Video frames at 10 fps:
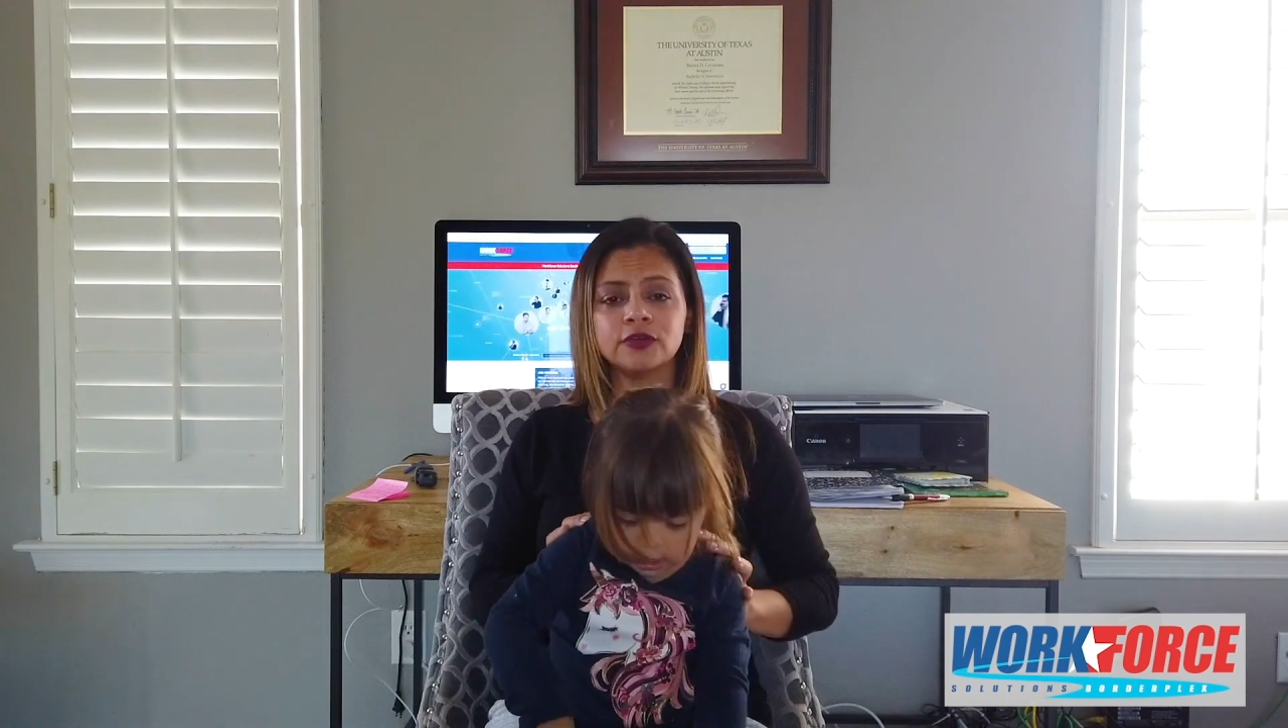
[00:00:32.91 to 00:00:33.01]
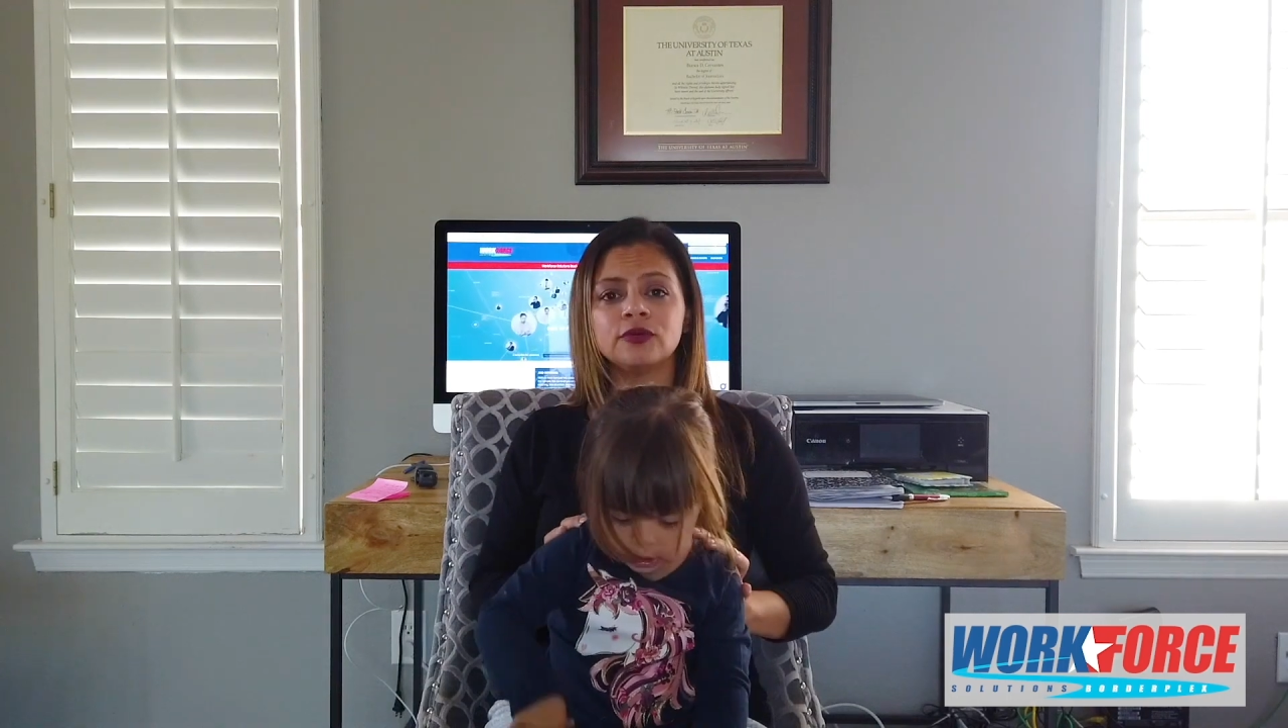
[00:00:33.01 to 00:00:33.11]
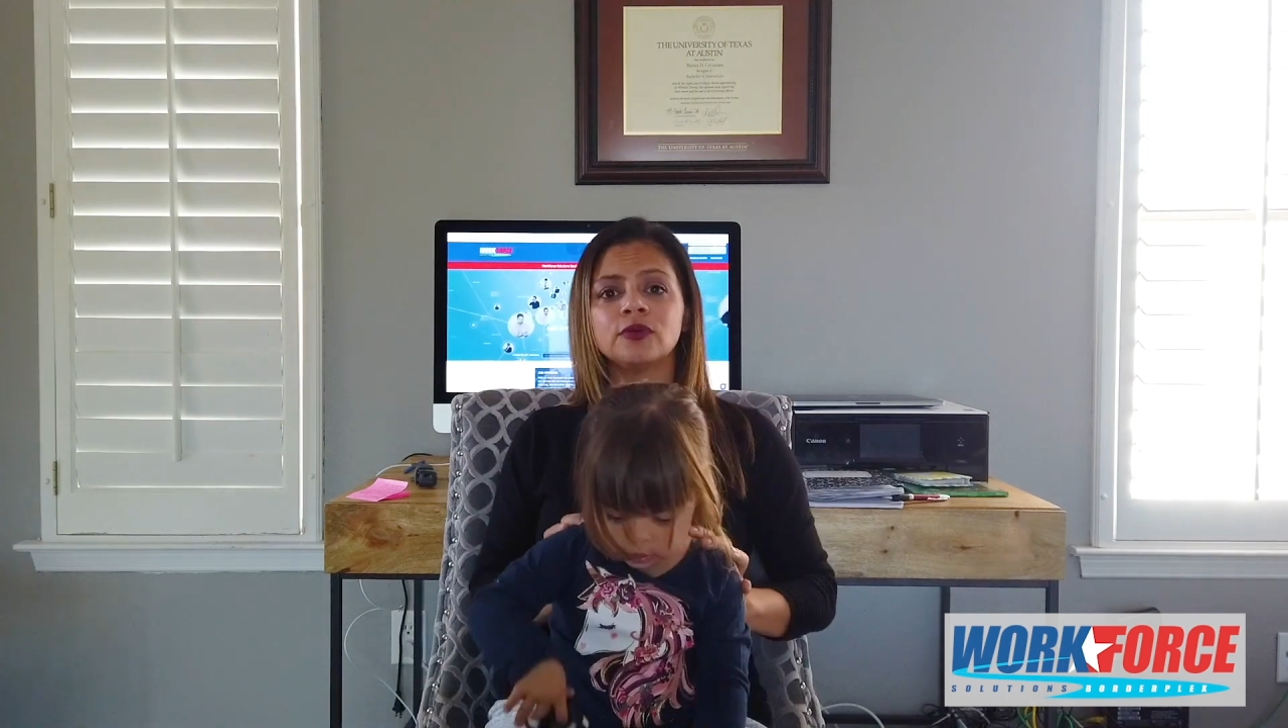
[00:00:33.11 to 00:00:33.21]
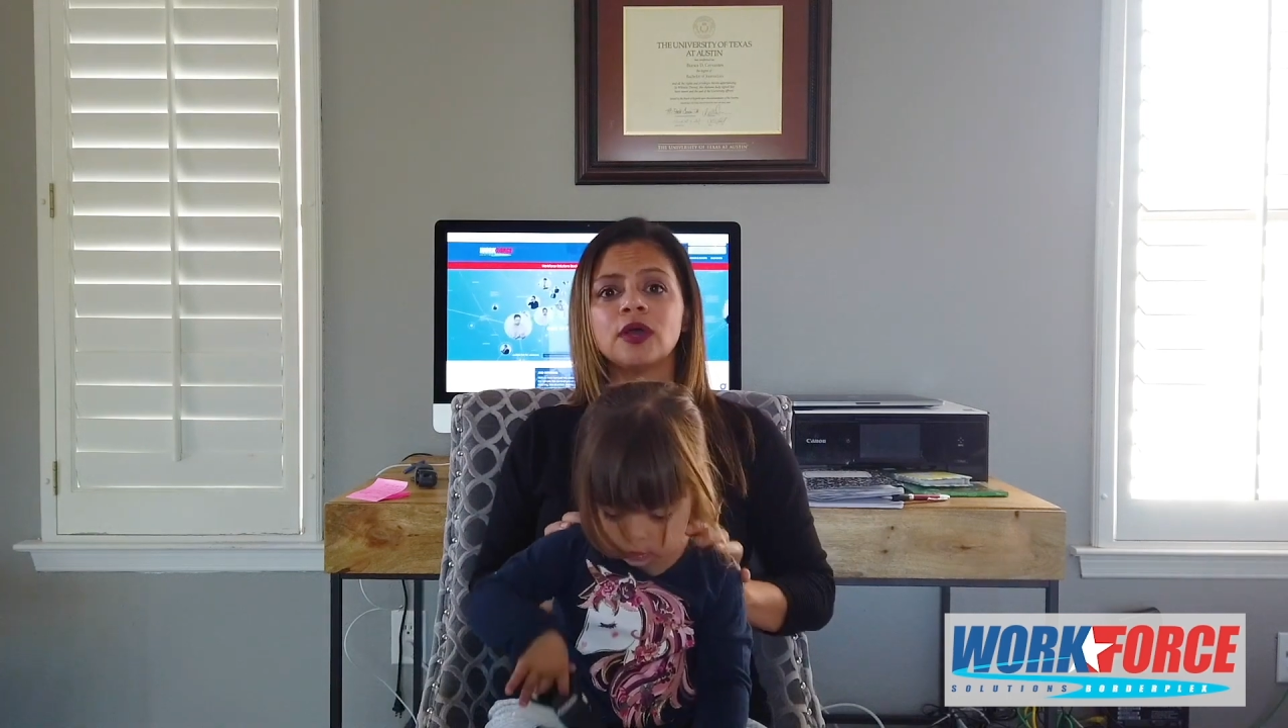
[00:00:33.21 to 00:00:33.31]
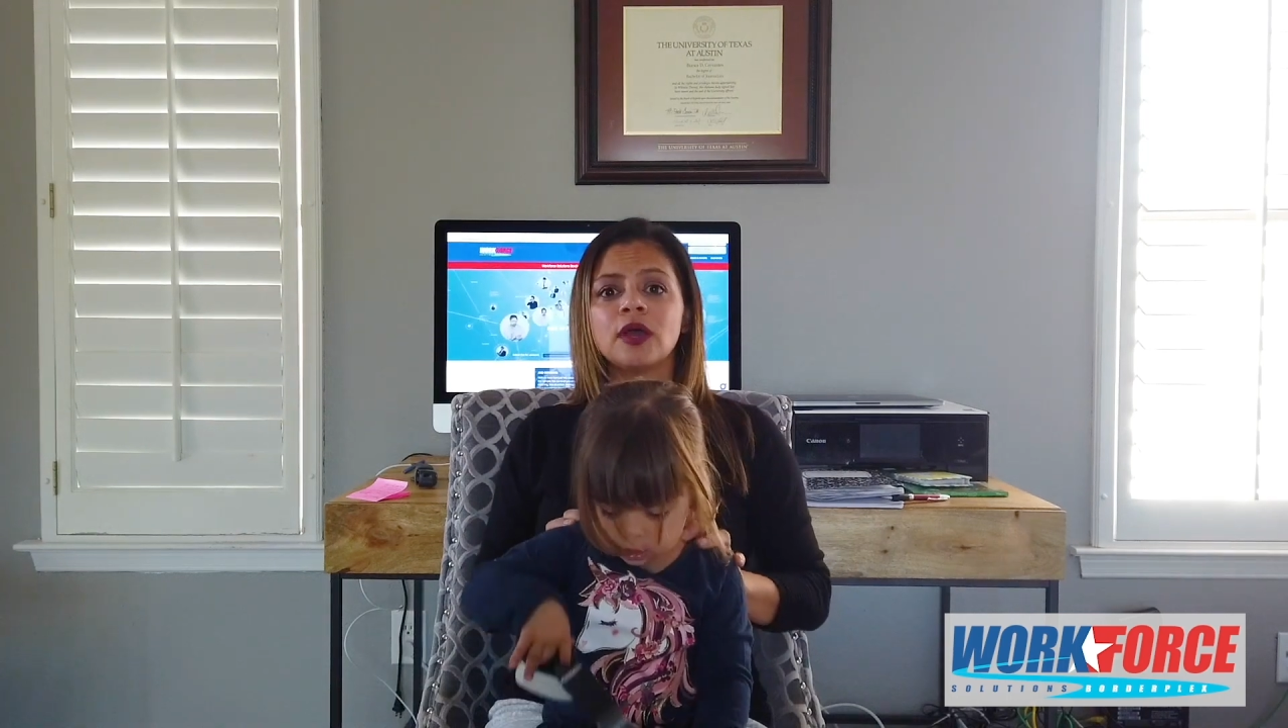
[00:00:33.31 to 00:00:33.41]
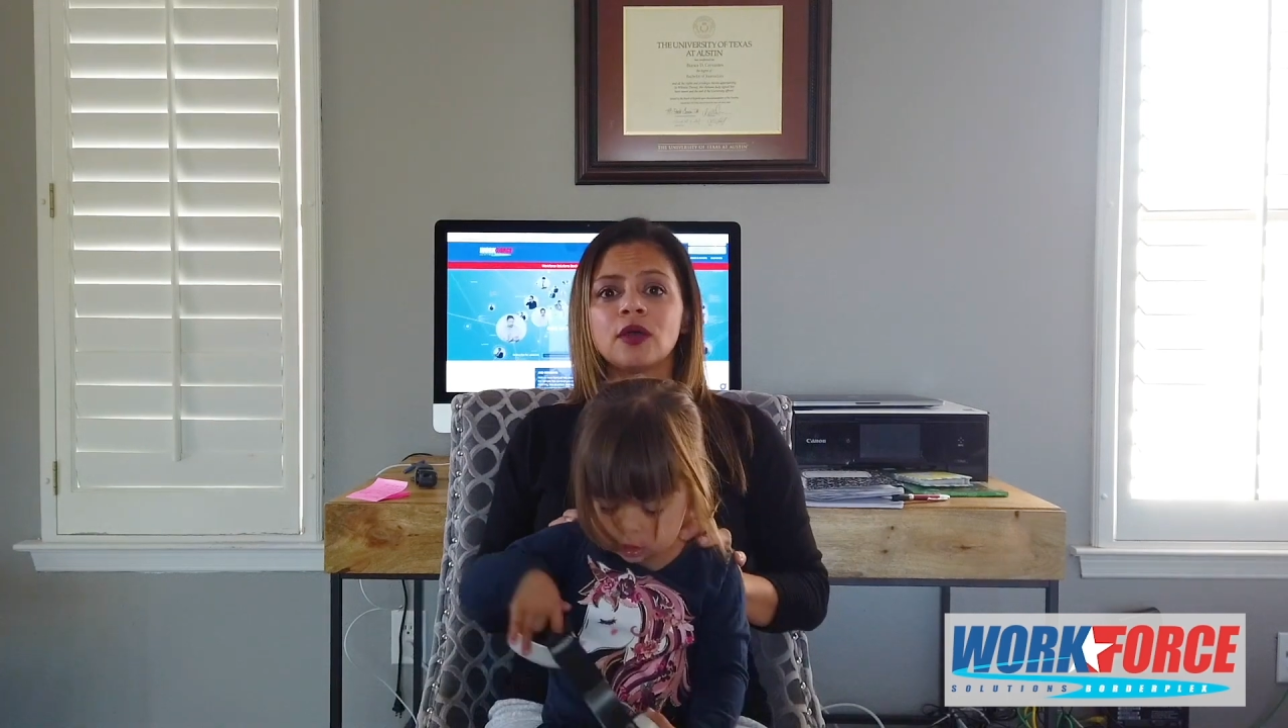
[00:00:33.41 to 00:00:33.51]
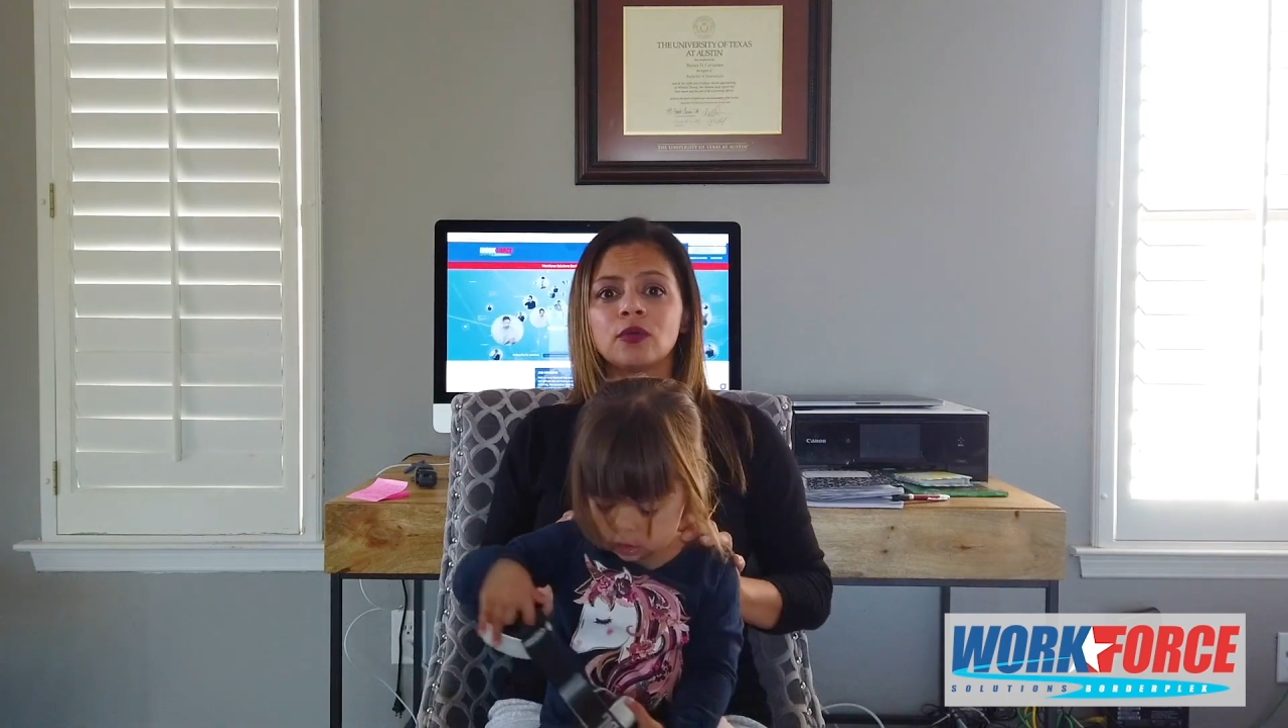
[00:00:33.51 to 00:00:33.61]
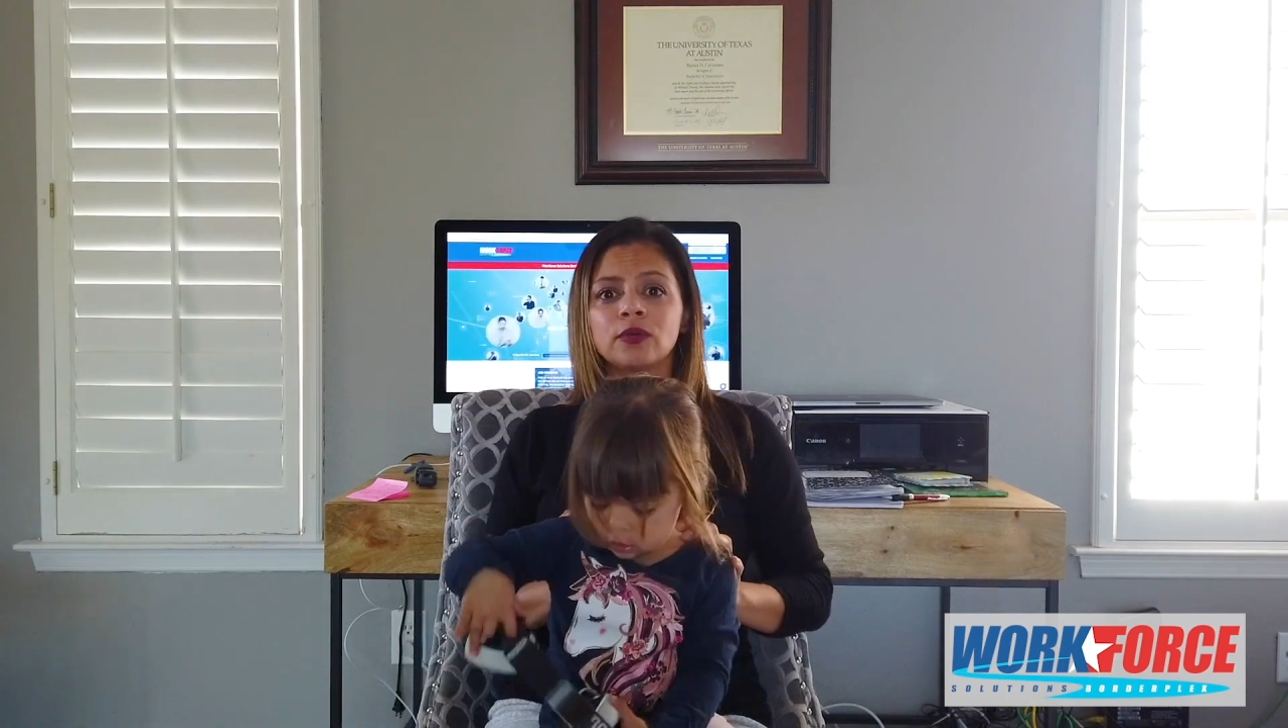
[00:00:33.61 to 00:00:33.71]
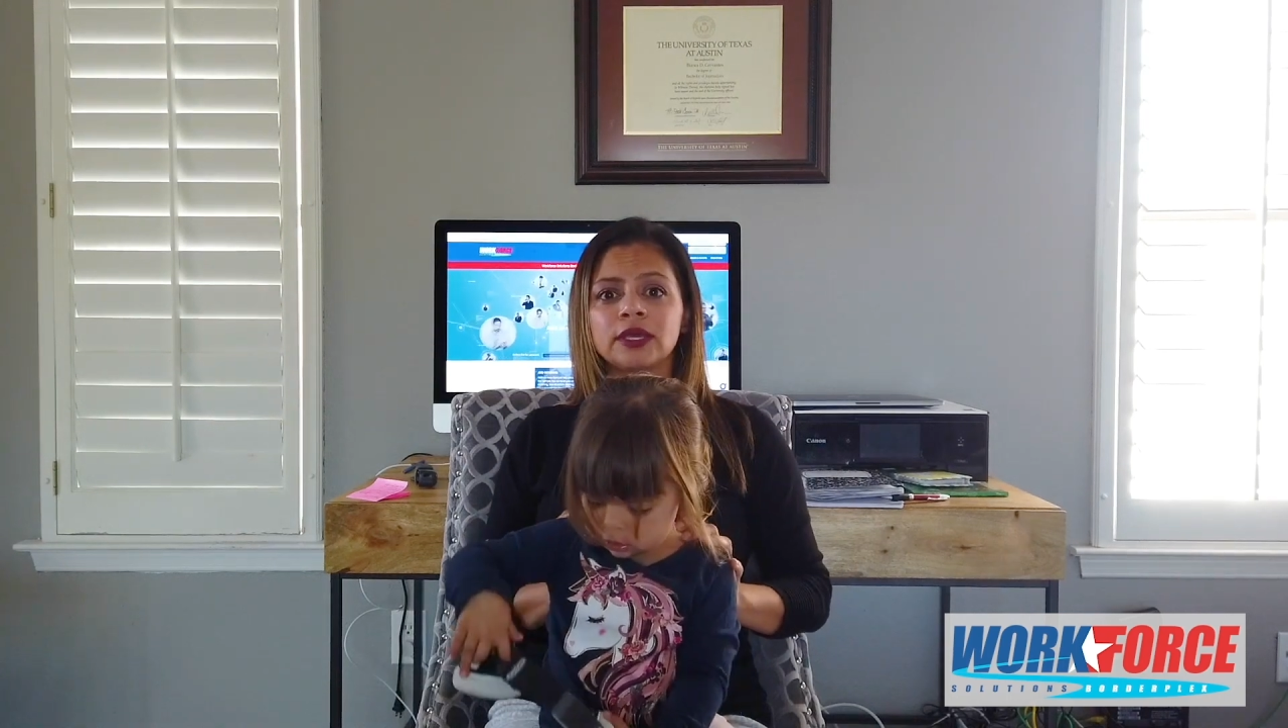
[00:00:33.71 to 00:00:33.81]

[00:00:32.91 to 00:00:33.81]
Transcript: you.